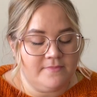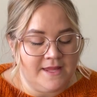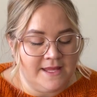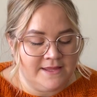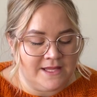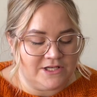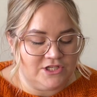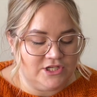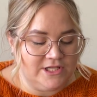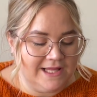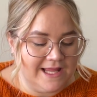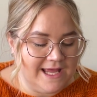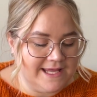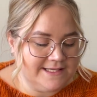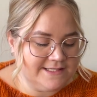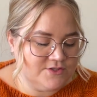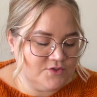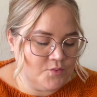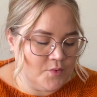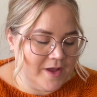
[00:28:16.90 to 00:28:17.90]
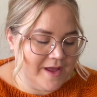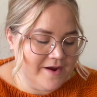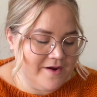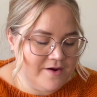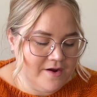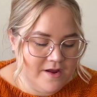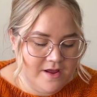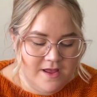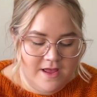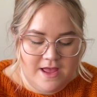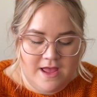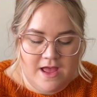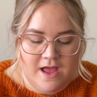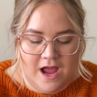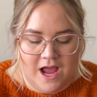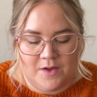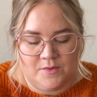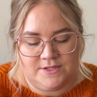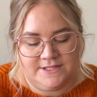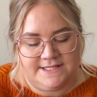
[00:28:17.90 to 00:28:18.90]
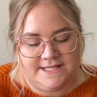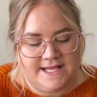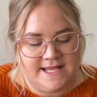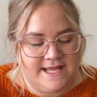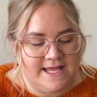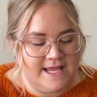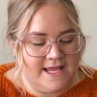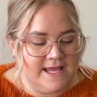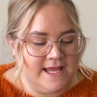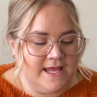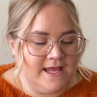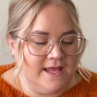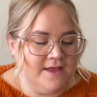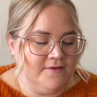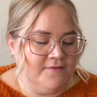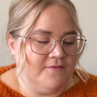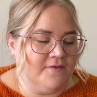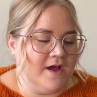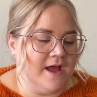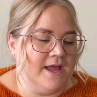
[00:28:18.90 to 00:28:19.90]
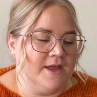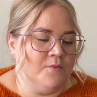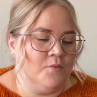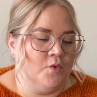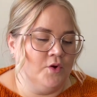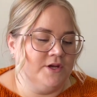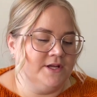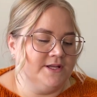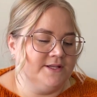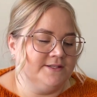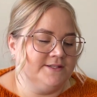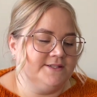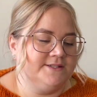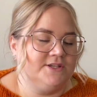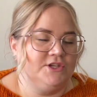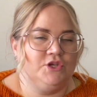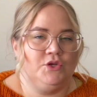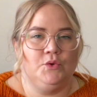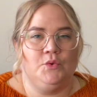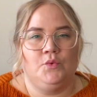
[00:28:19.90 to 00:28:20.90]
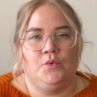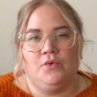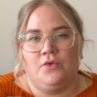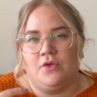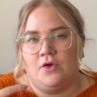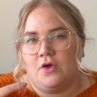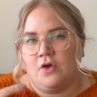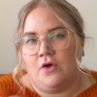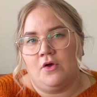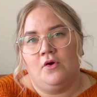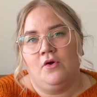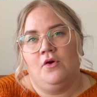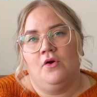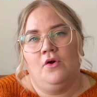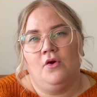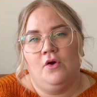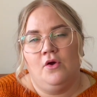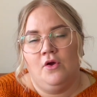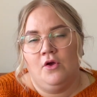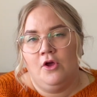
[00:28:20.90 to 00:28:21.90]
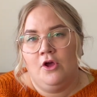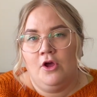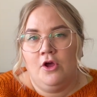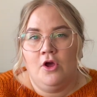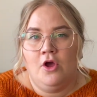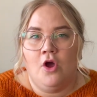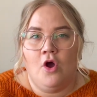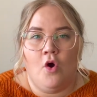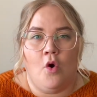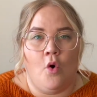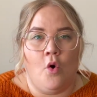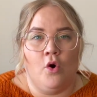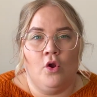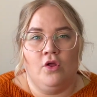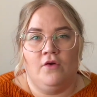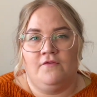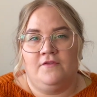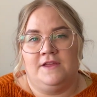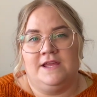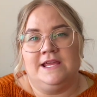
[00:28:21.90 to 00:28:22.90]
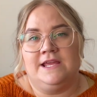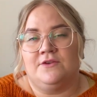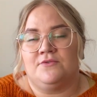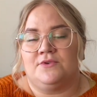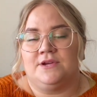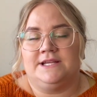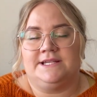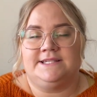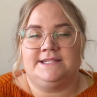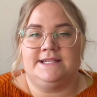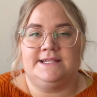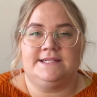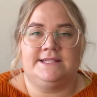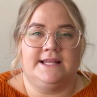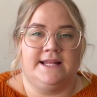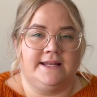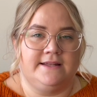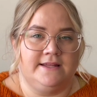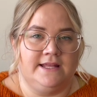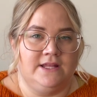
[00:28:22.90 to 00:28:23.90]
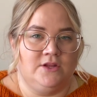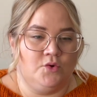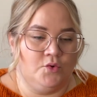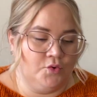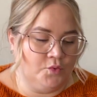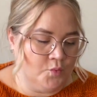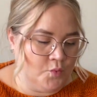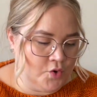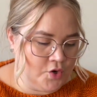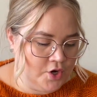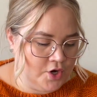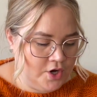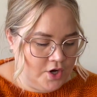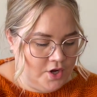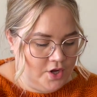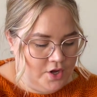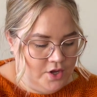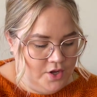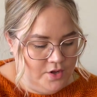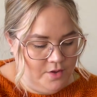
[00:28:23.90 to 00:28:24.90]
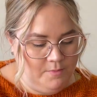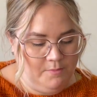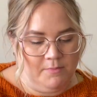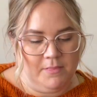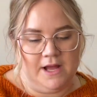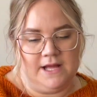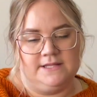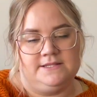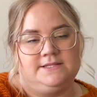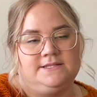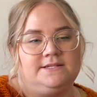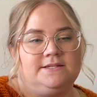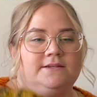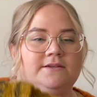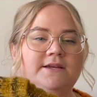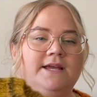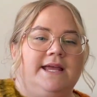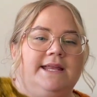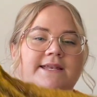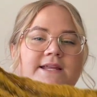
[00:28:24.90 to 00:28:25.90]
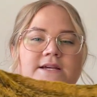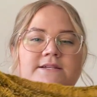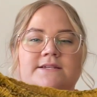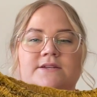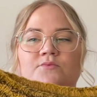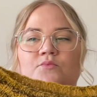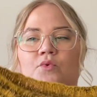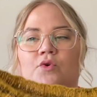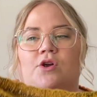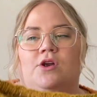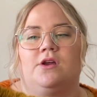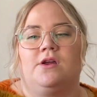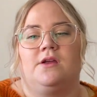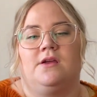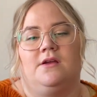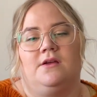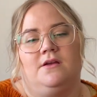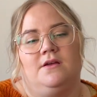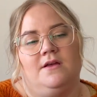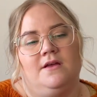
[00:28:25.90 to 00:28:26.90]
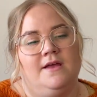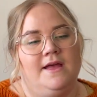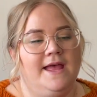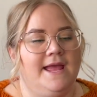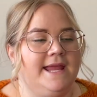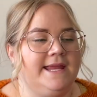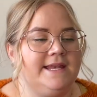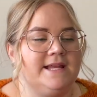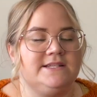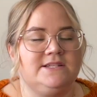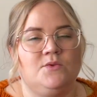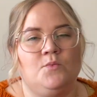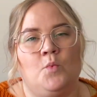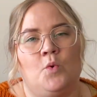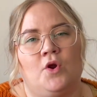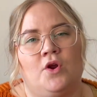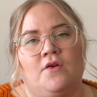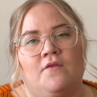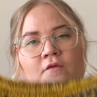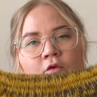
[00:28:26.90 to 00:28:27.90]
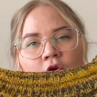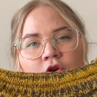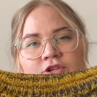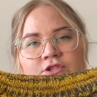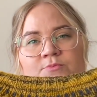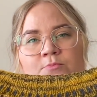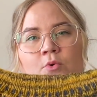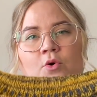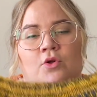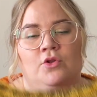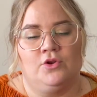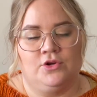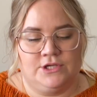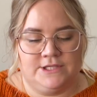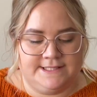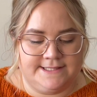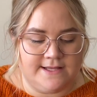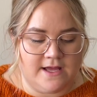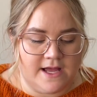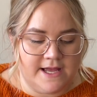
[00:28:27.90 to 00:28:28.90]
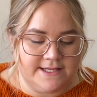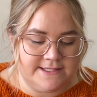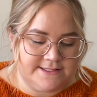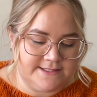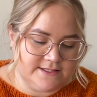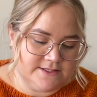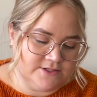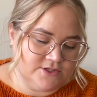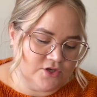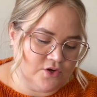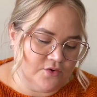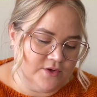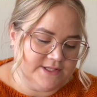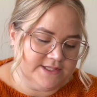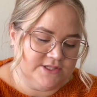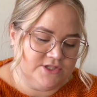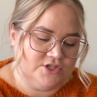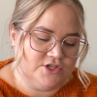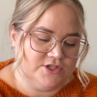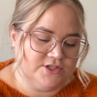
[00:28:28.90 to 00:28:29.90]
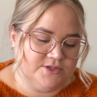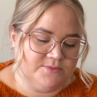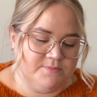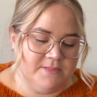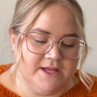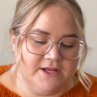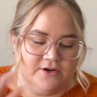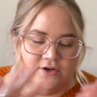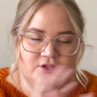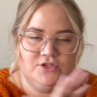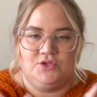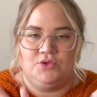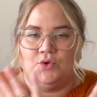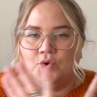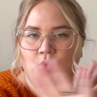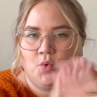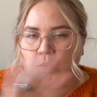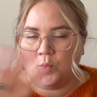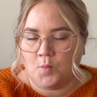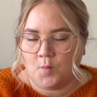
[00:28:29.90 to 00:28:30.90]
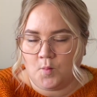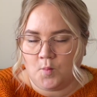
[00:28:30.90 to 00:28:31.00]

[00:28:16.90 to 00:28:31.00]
that she likes to wear. I was thinking if I wouldn't do the all of the increases that it could work. But it doesn't work. It doesn't work for a smaller size, so it's just better to